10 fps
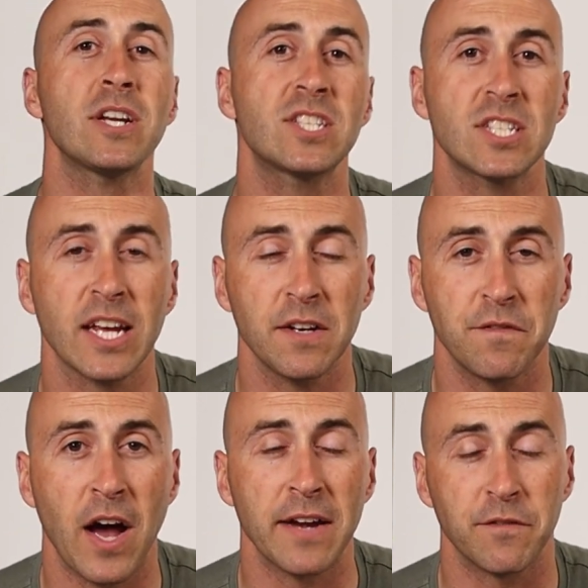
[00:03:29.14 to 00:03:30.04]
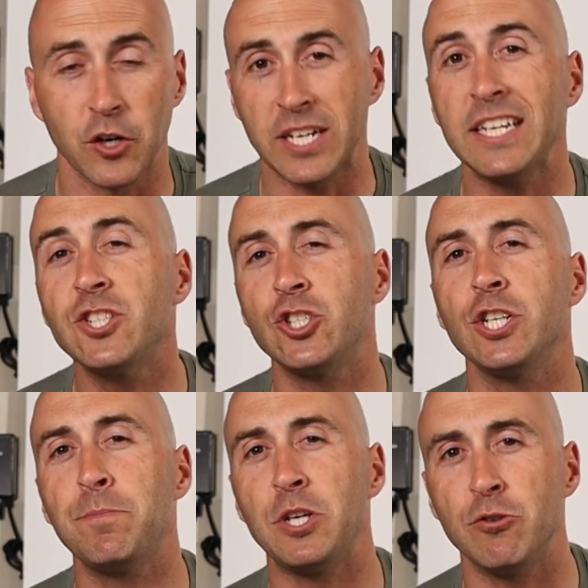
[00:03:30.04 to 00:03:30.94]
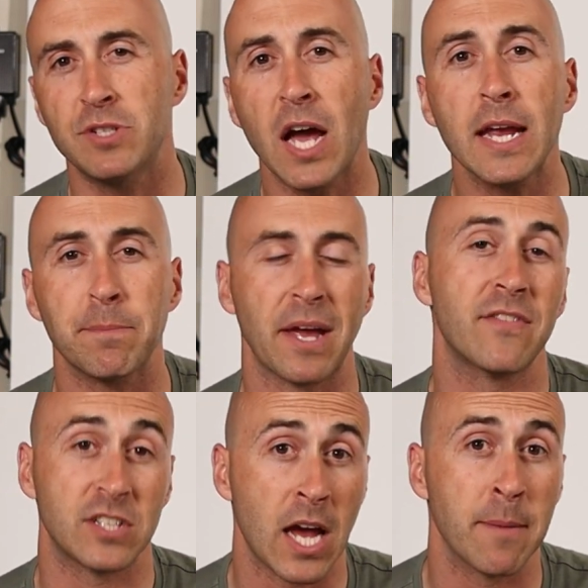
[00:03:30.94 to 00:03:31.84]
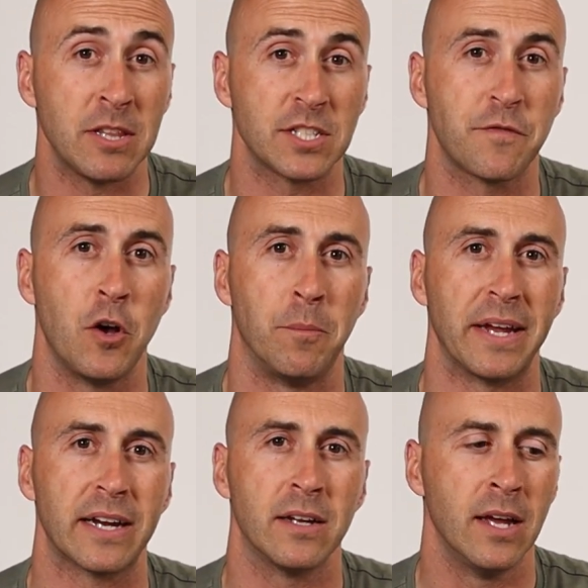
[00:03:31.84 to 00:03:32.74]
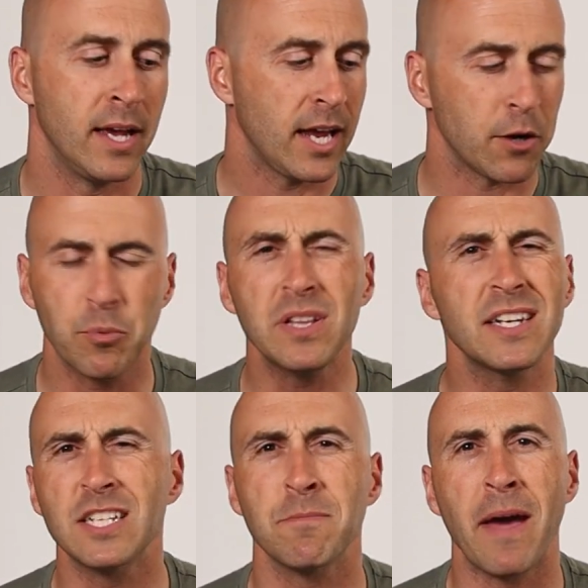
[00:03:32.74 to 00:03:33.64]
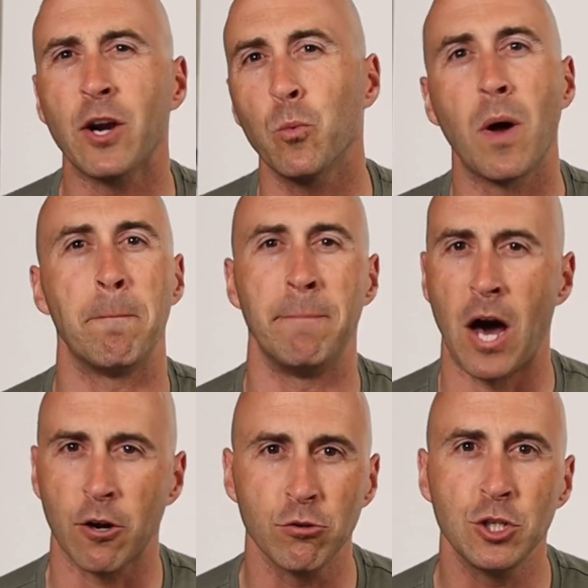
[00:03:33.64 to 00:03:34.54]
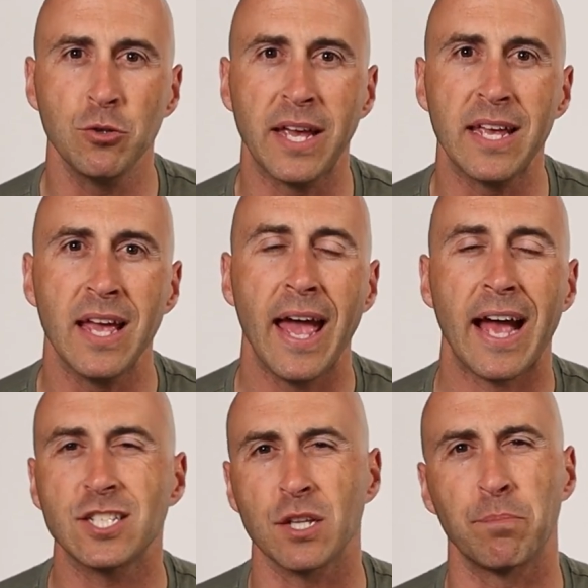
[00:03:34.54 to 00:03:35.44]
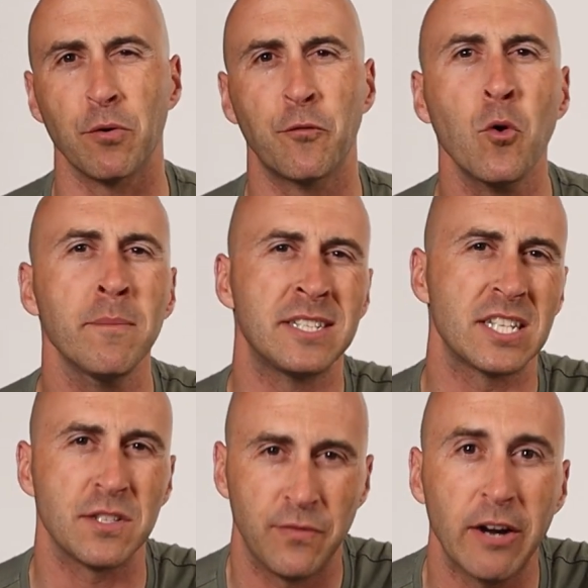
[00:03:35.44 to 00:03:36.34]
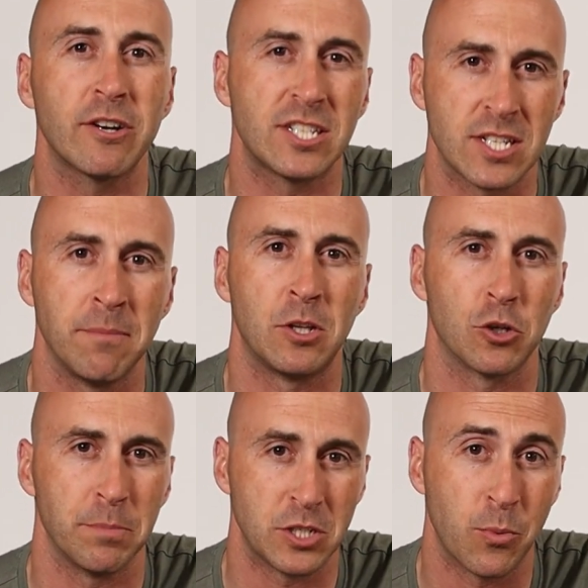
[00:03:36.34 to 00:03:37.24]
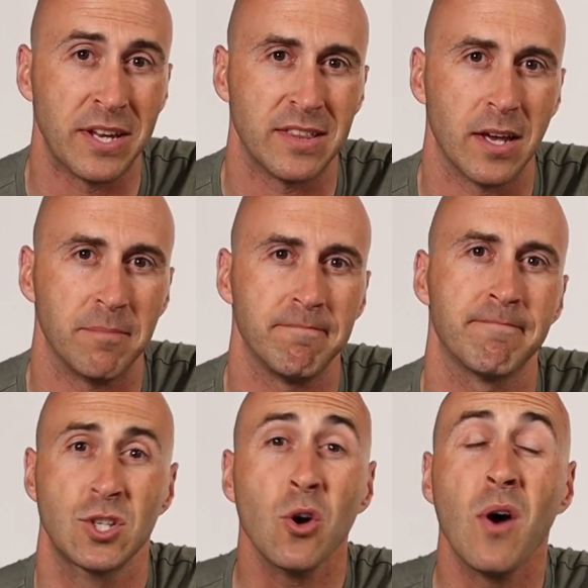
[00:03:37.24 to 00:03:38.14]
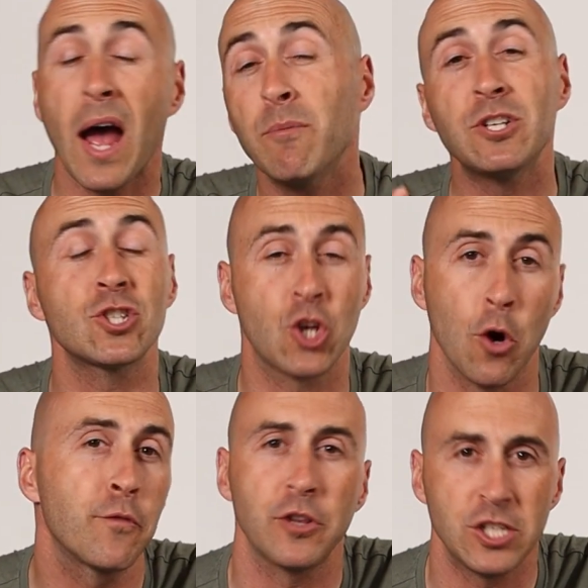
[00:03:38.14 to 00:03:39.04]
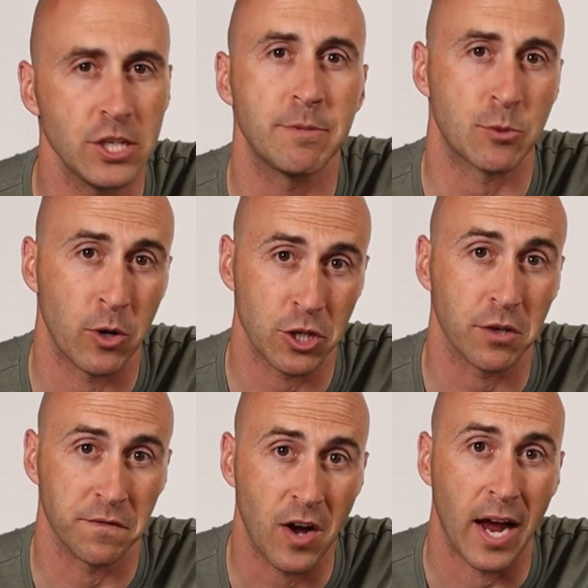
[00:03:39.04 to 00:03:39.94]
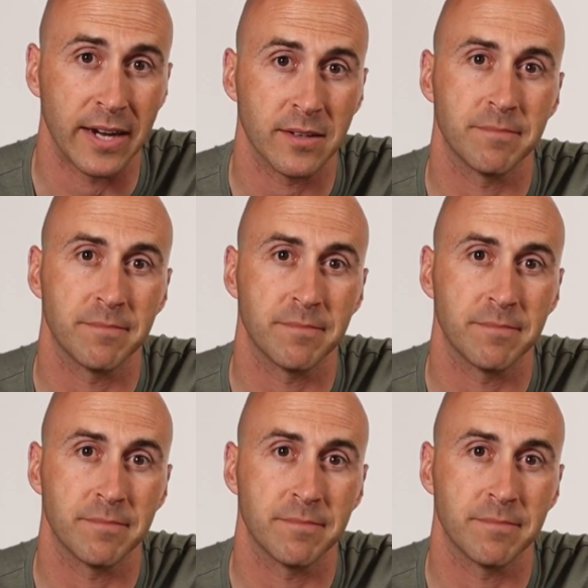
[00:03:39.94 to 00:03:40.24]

prices I could find for each G P U type at the time of this filming. It really doesn't matter what model you get, as the performance is very similar between them. So I would just go for the cheapest one you can find.